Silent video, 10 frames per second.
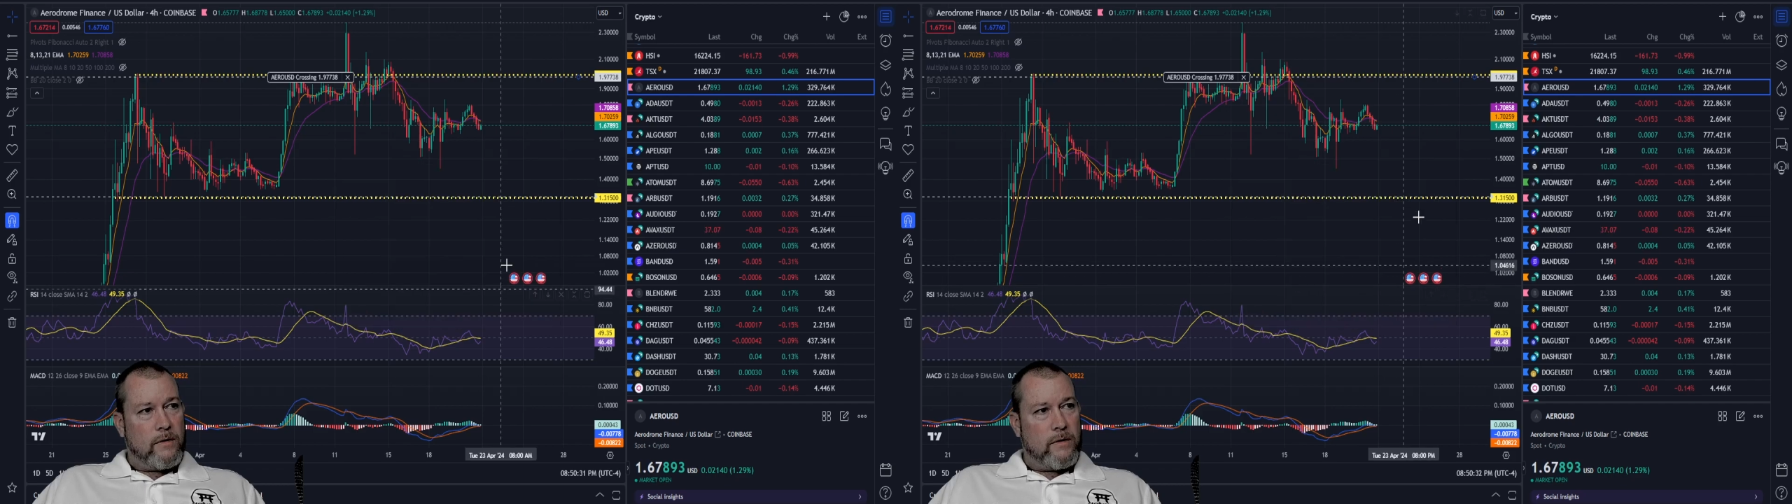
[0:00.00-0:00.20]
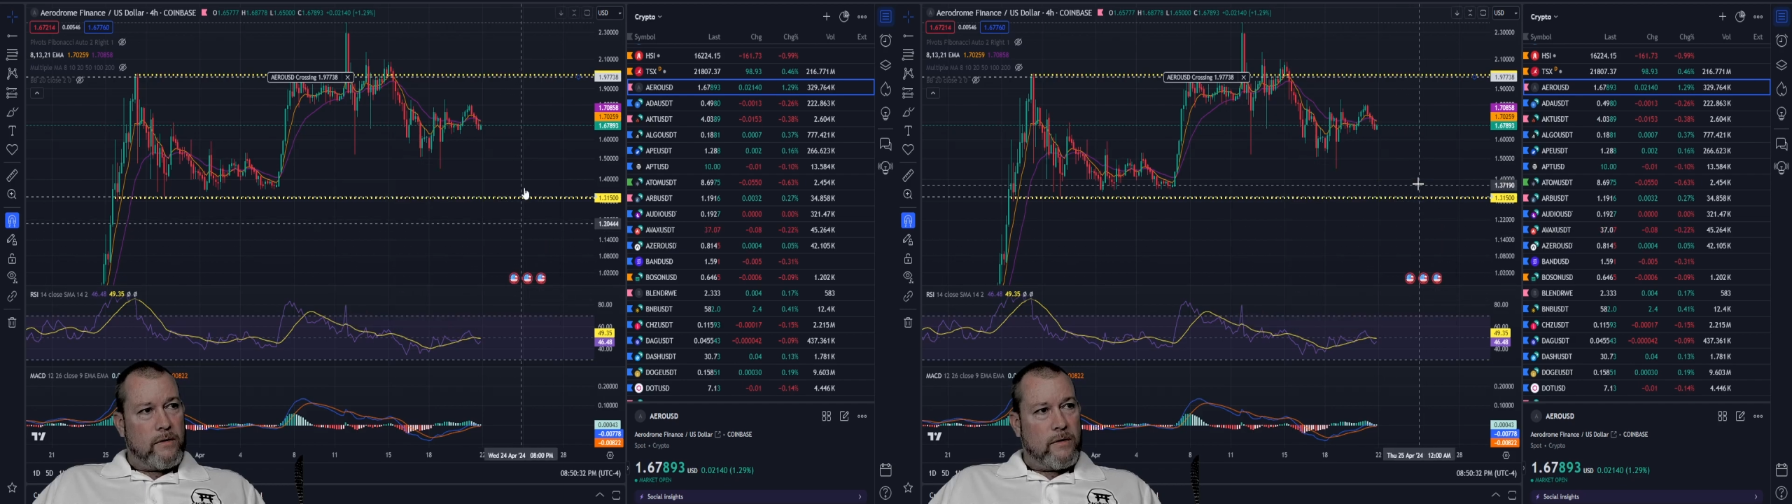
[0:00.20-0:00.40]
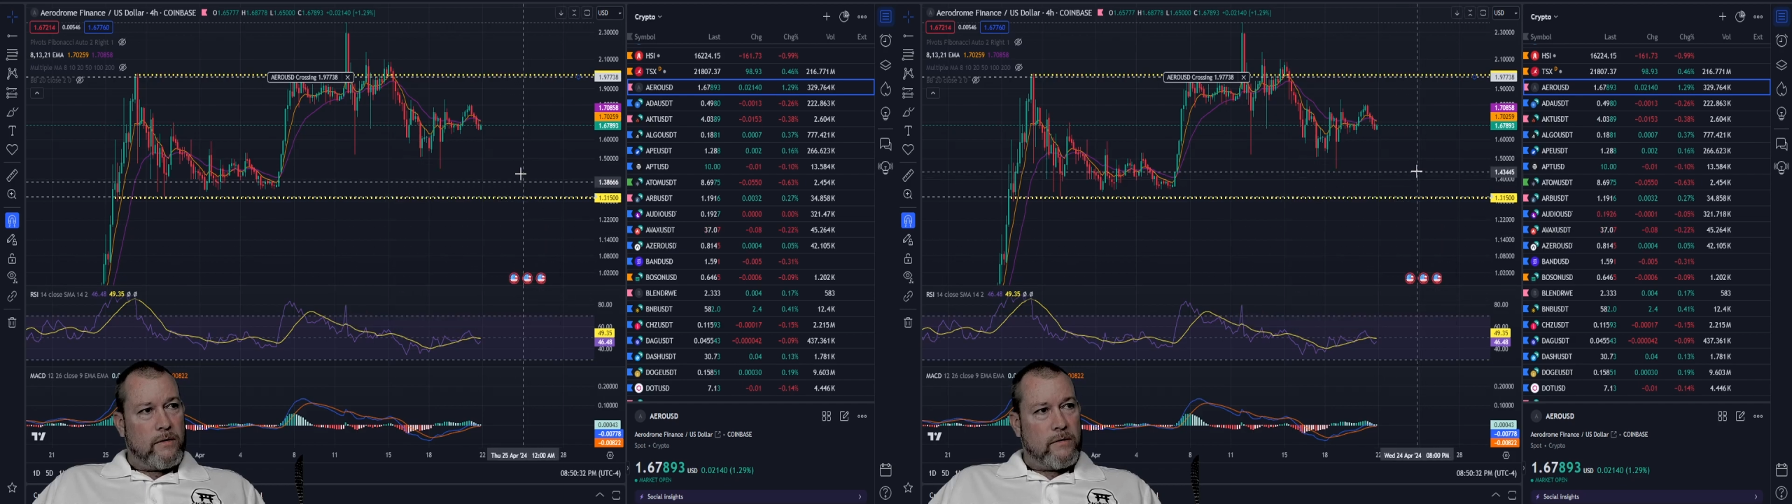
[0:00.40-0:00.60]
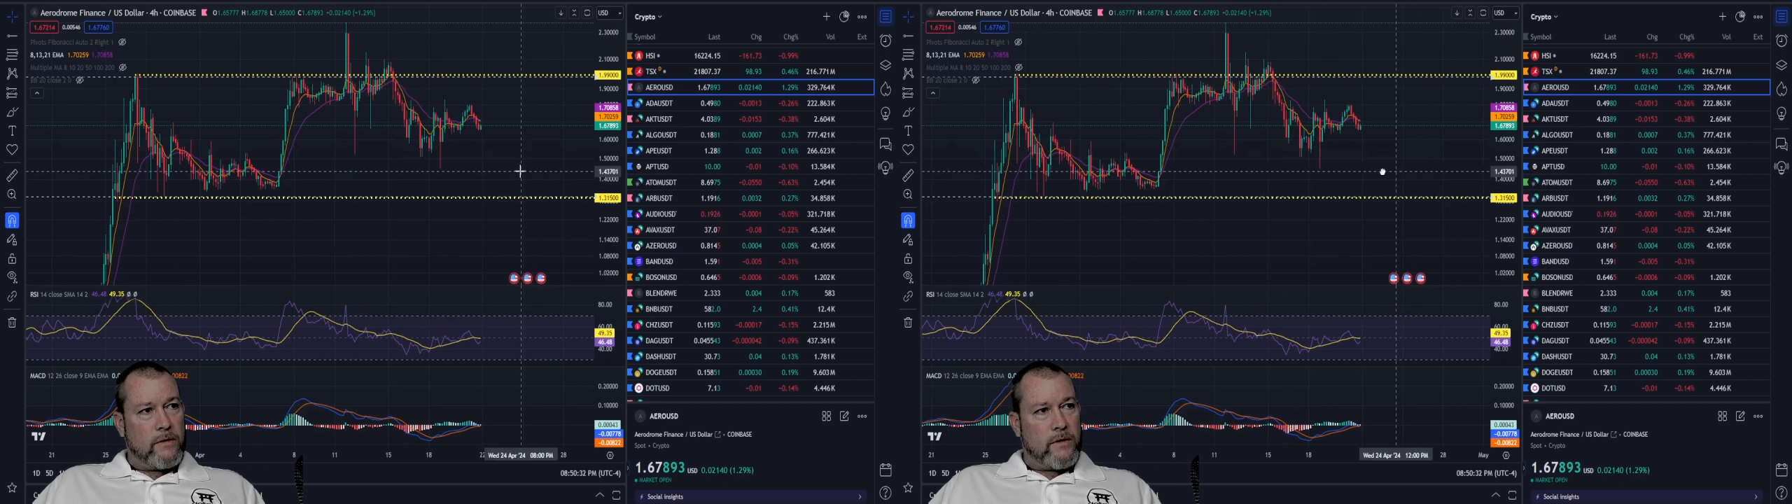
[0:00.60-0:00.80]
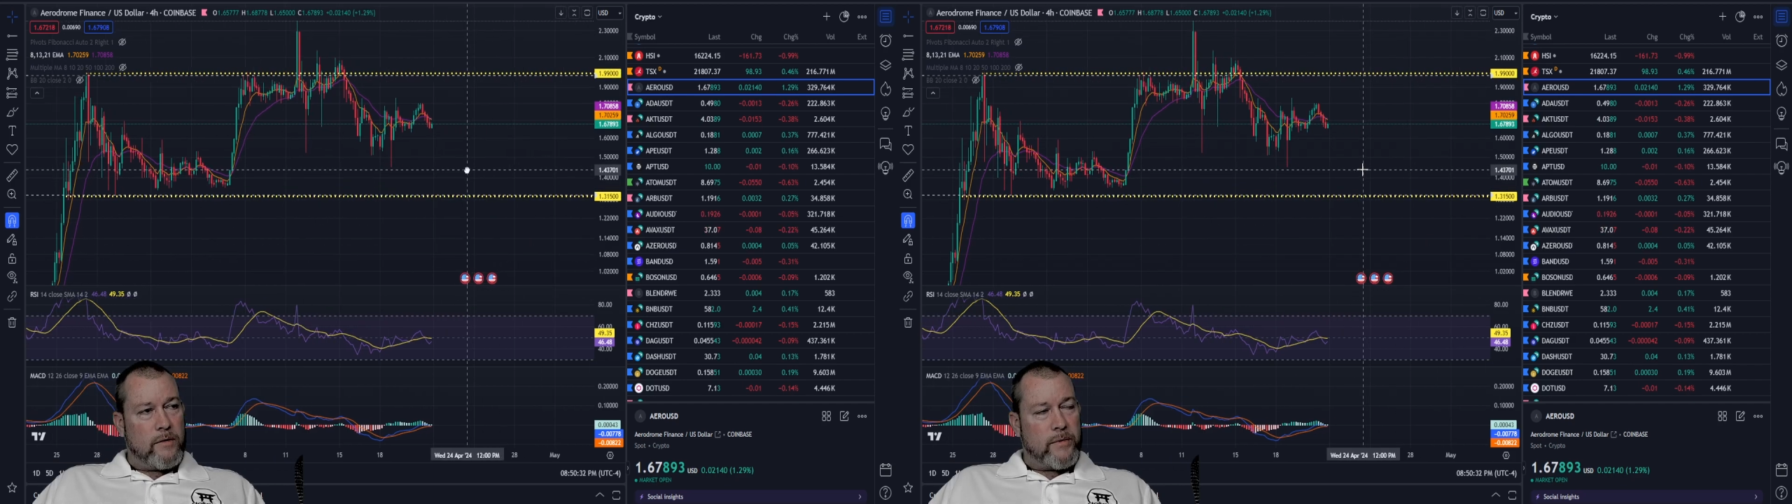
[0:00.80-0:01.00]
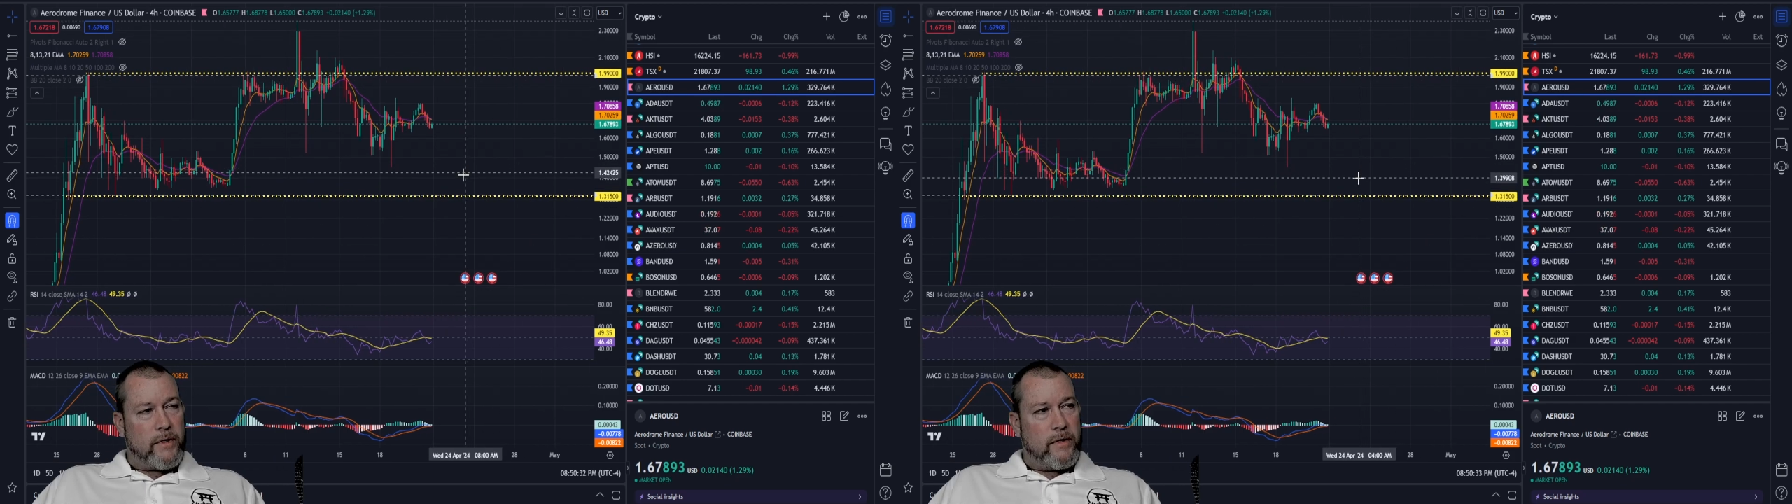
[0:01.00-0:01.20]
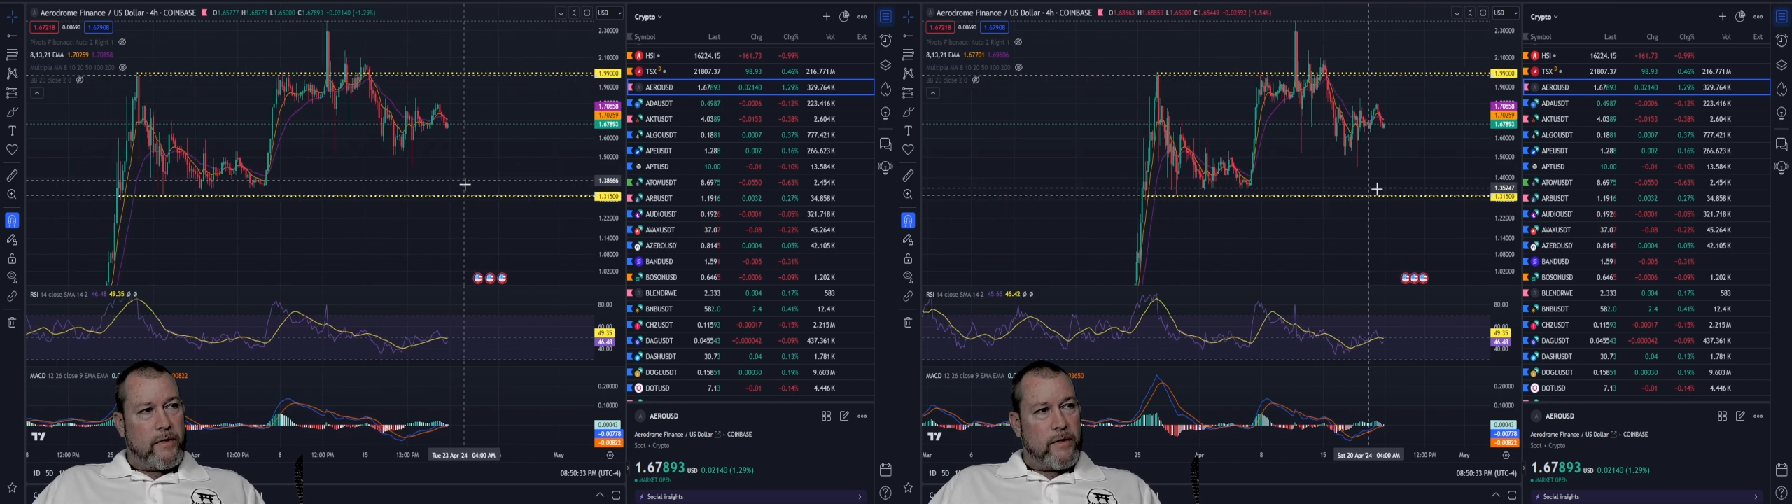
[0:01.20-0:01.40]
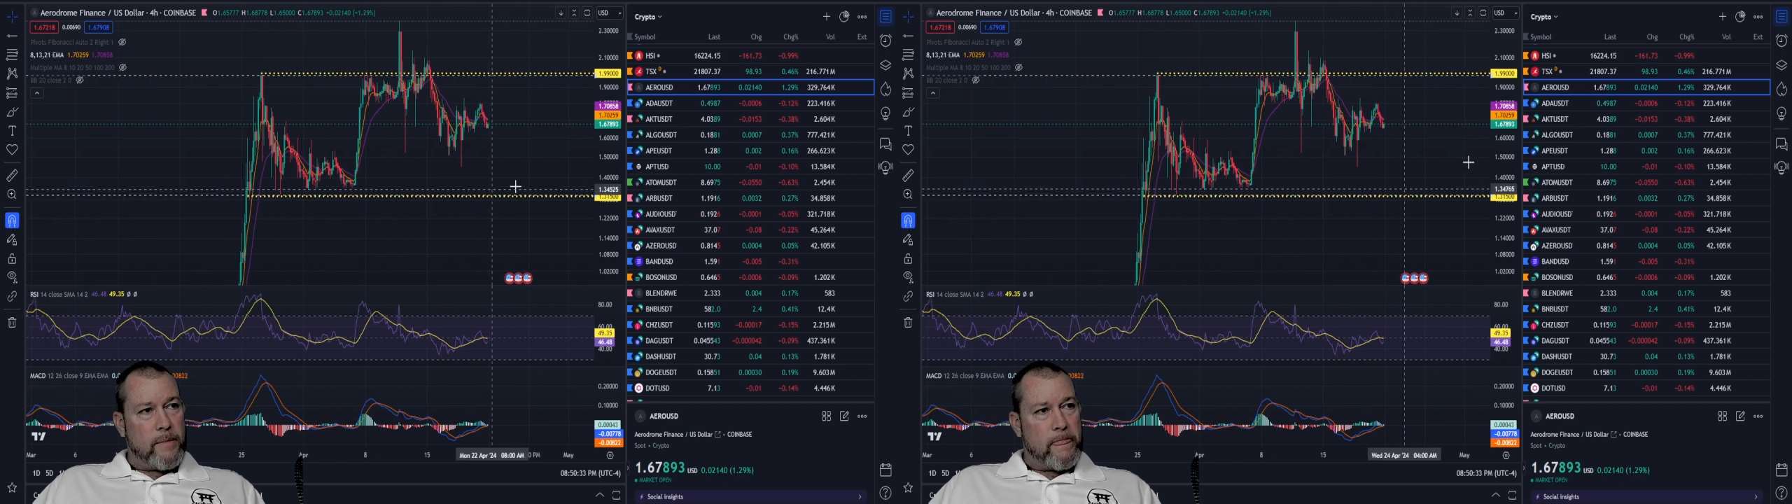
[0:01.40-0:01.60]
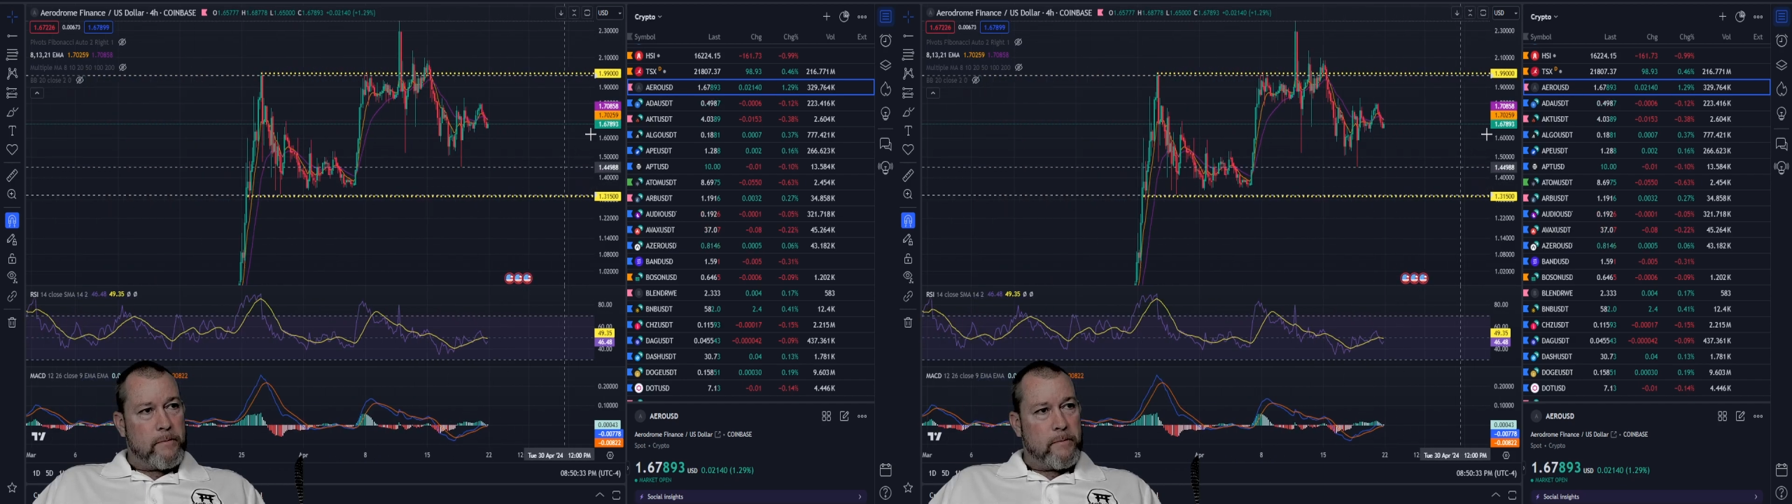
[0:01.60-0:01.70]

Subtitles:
and then I'll like keep an eye on it.